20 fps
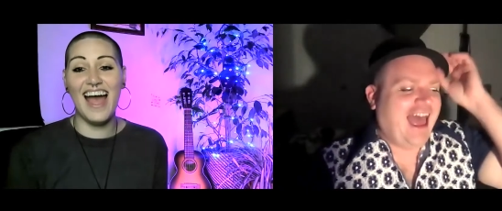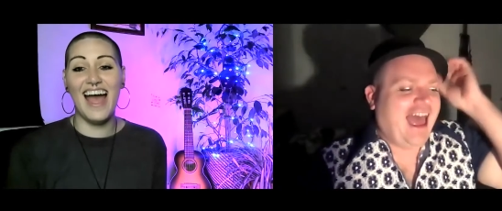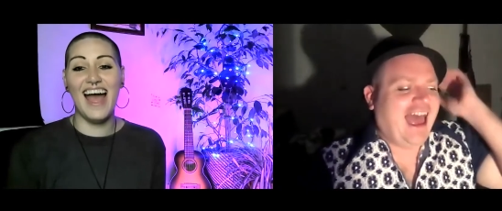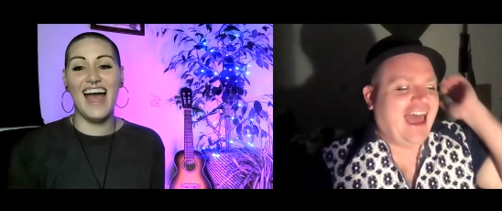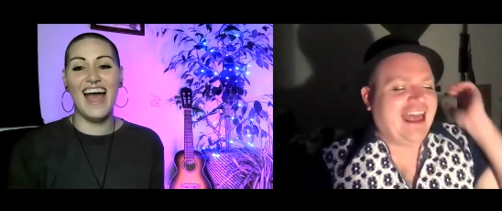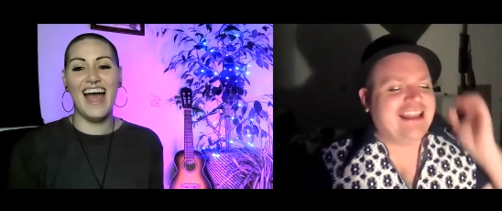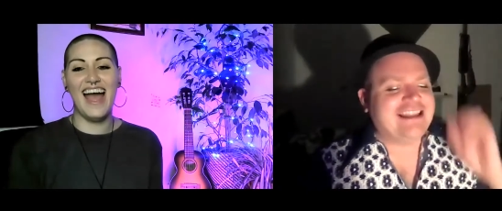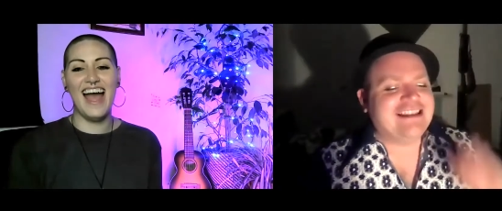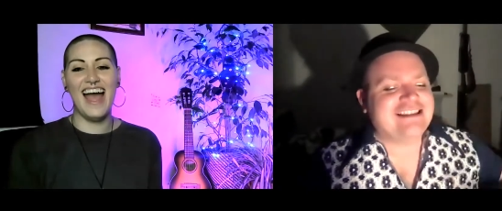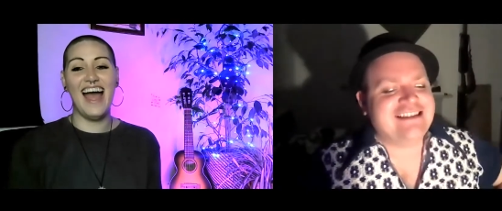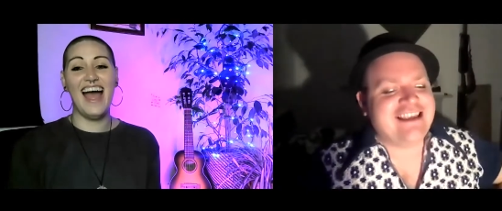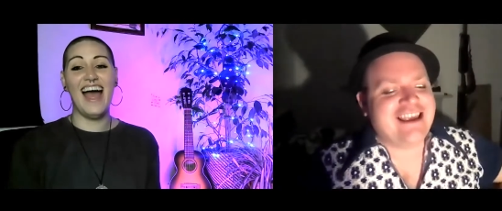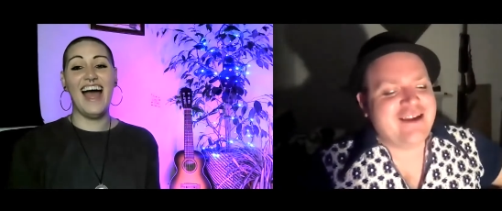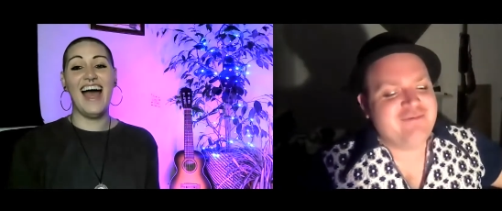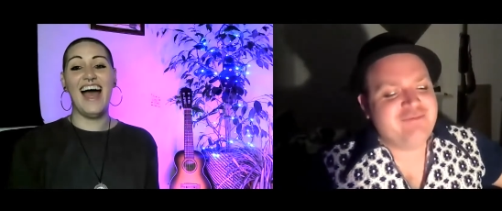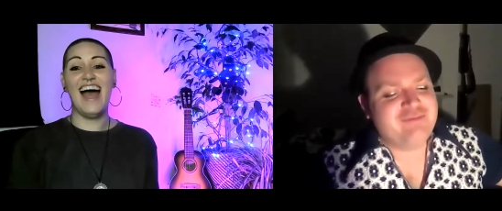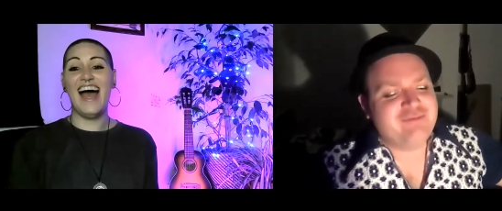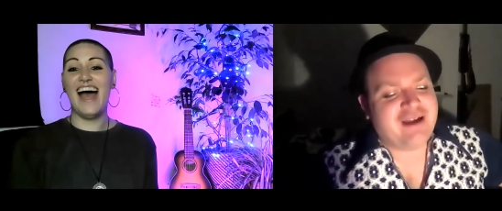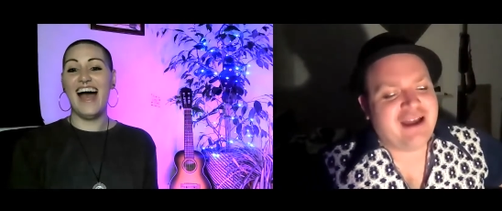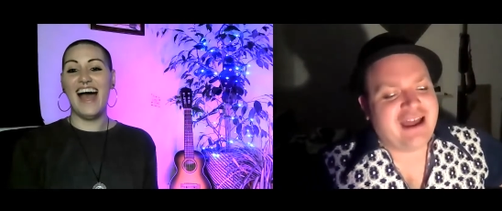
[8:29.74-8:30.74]
Speaker 1: and
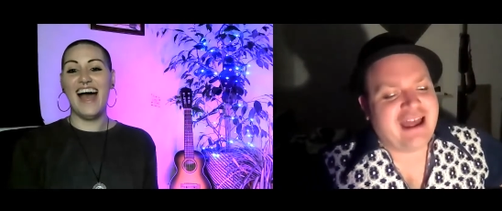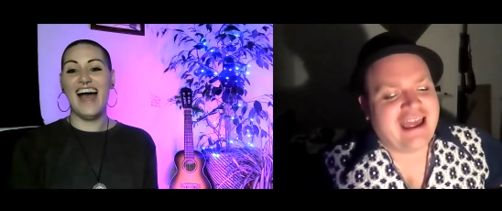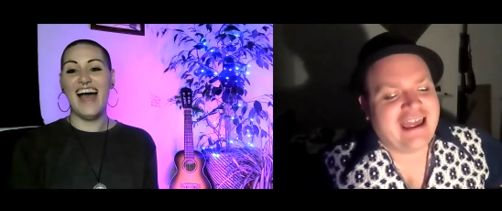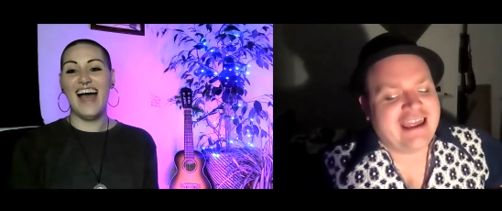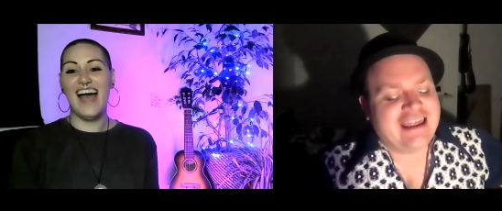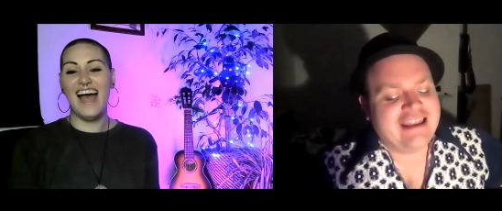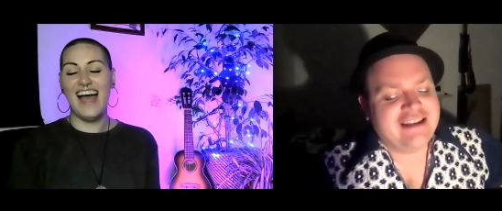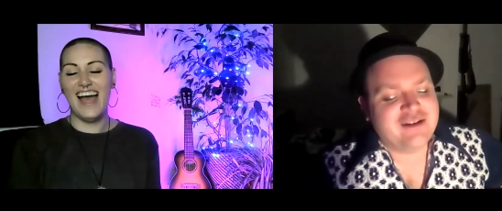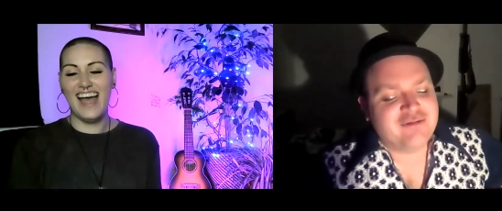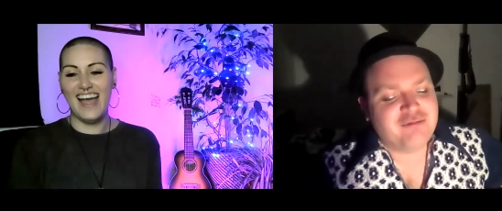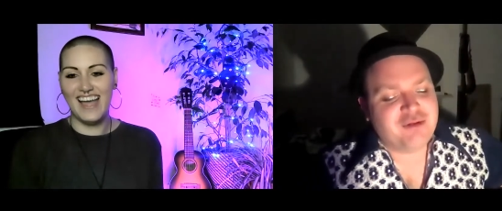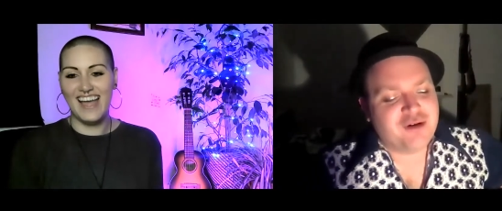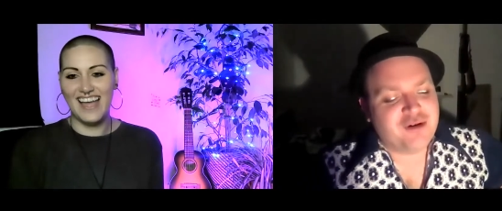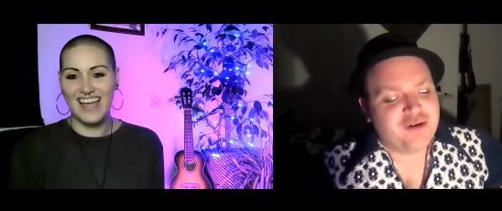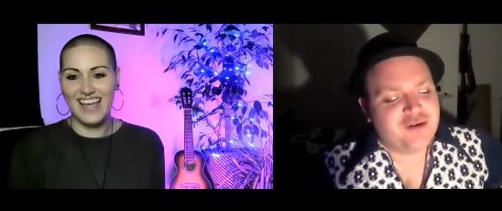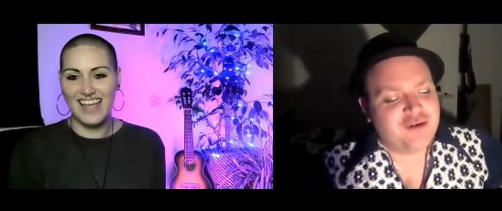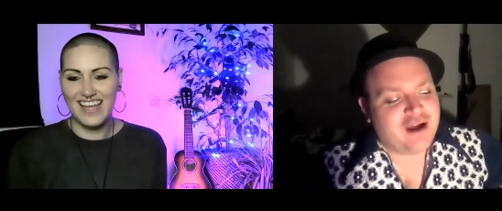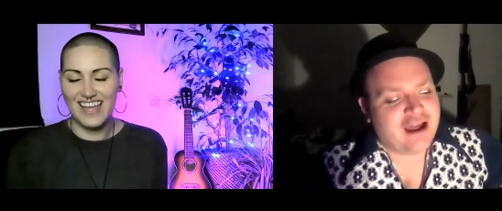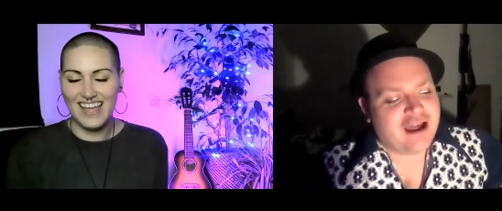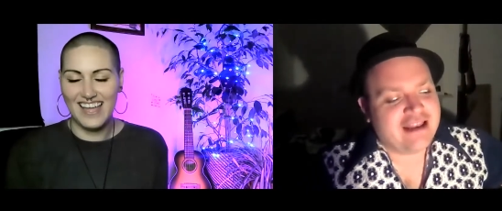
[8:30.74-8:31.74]
um, in
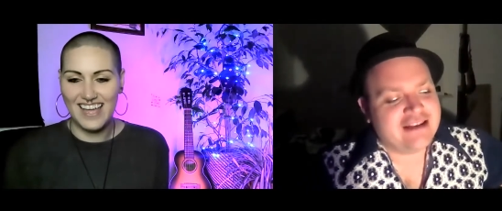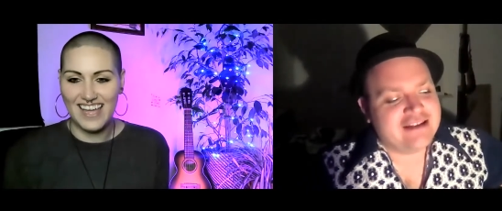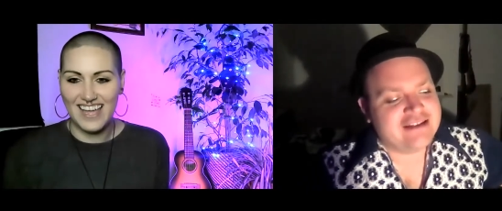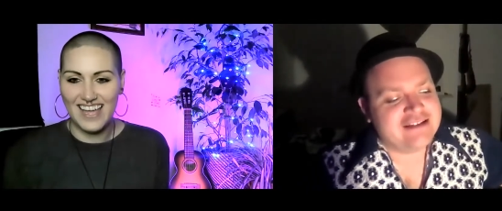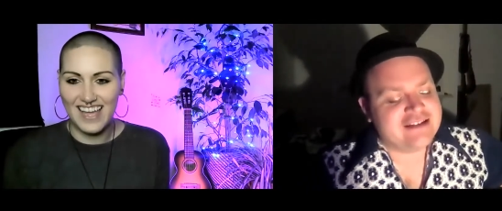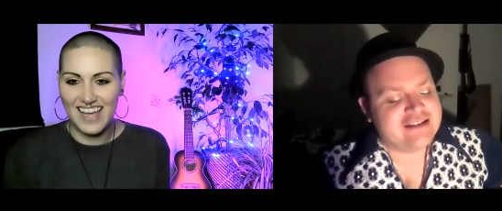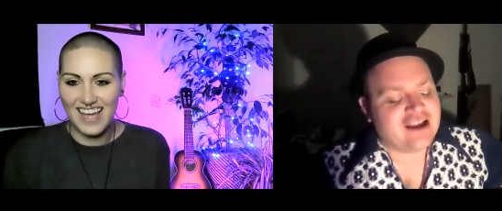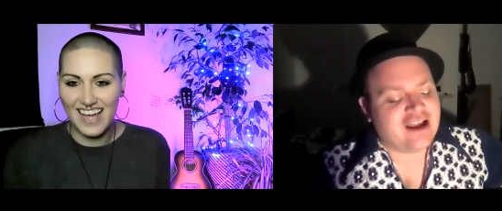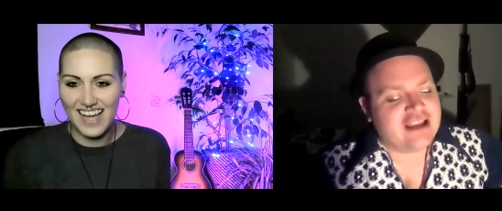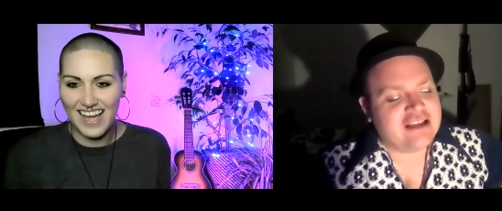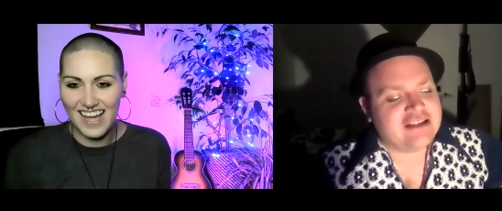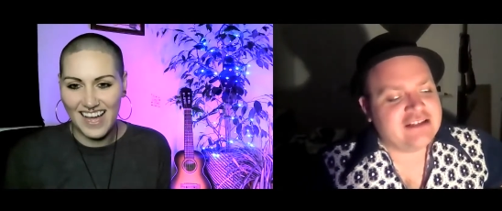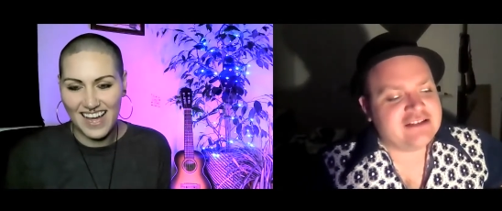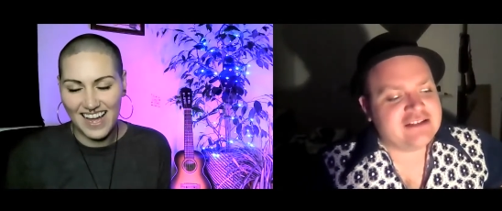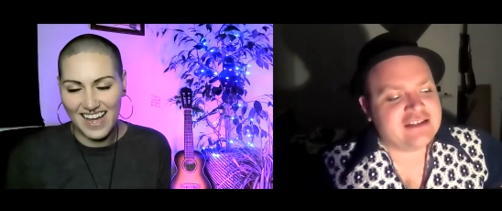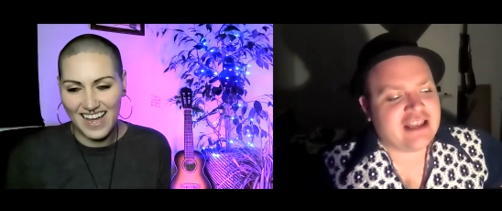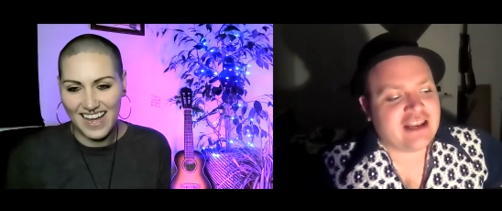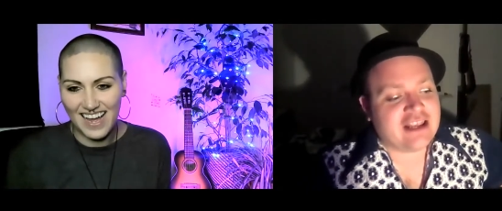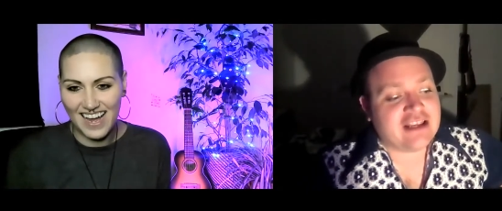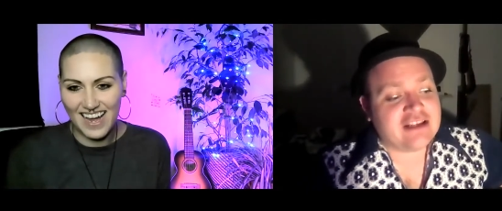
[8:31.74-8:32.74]
Nepal, and I
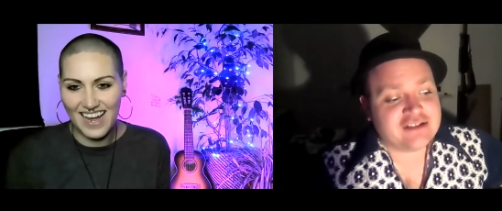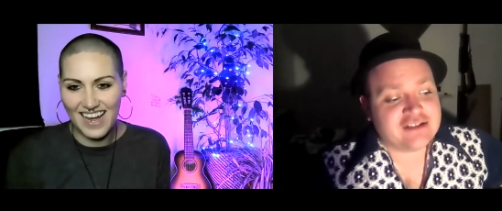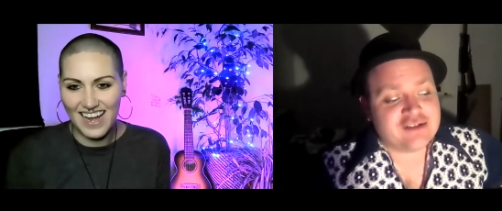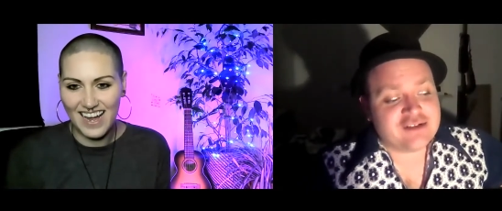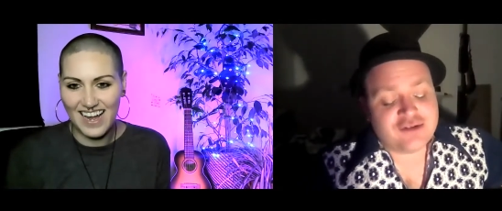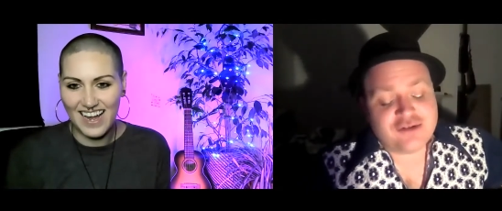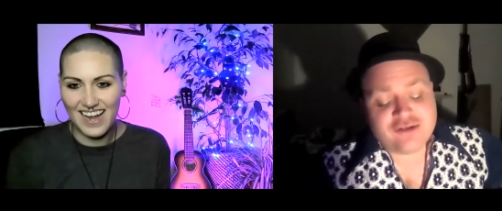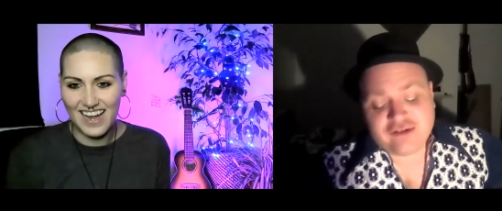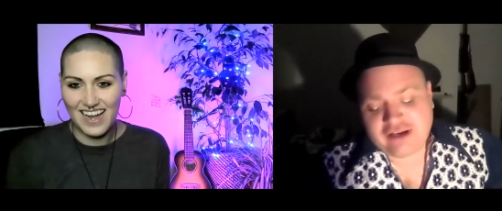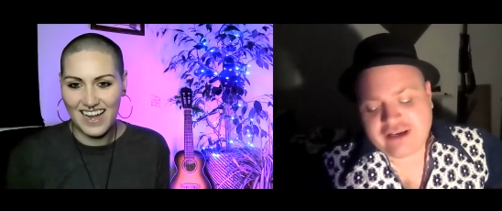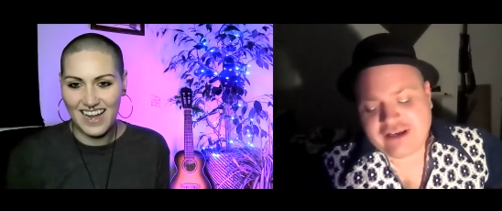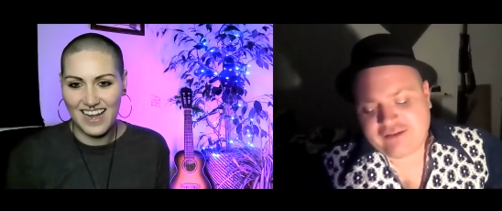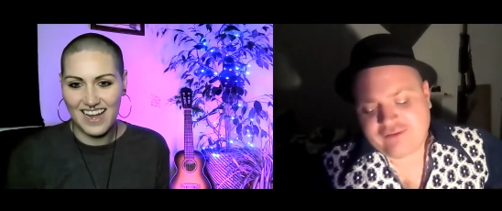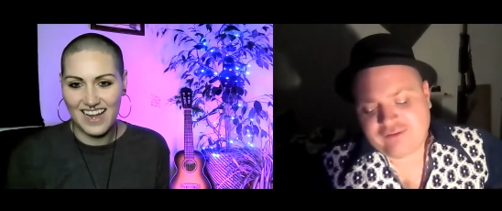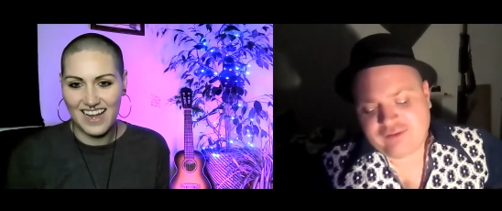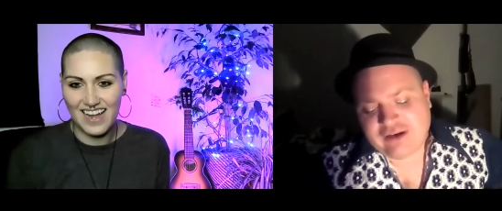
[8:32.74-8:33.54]
and I saw it